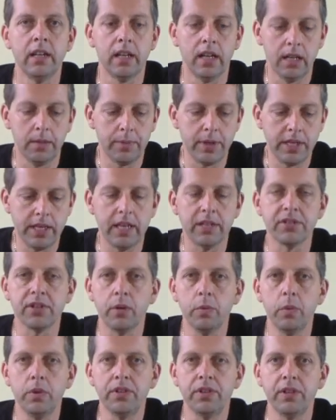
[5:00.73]
But yes,
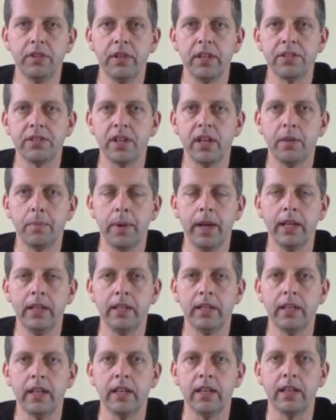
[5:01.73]
I would do this at a
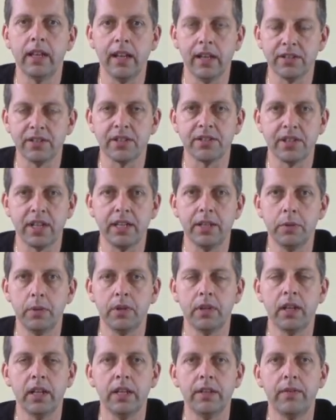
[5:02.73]
paid gig, and as I said, it
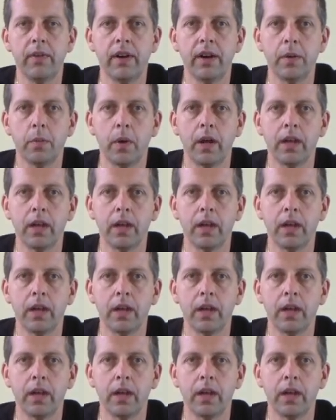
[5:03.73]
would lead very